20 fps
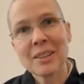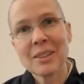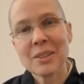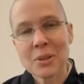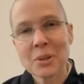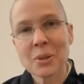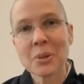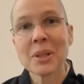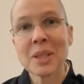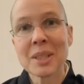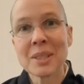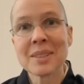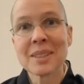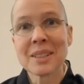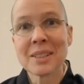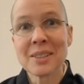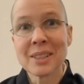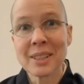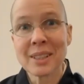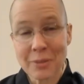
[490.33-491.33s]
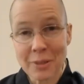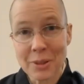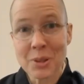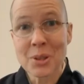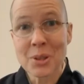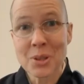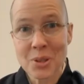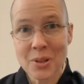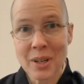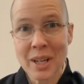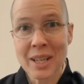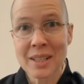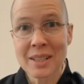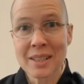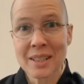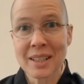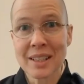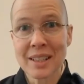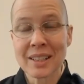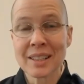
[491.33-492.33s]
Dogen Zenji first trained
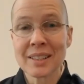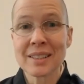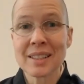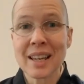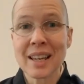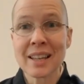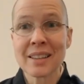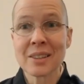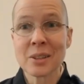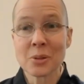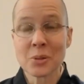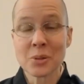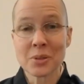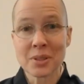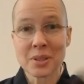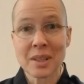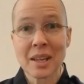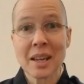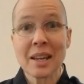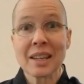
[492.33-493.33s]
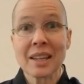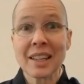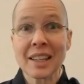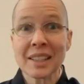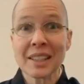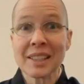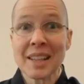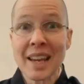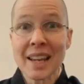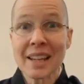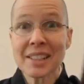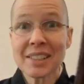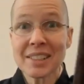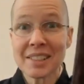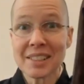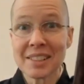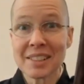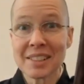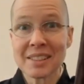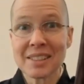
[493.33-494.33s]
in, and those
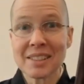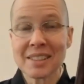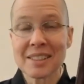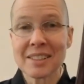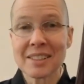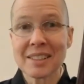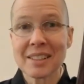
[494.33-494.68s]
connections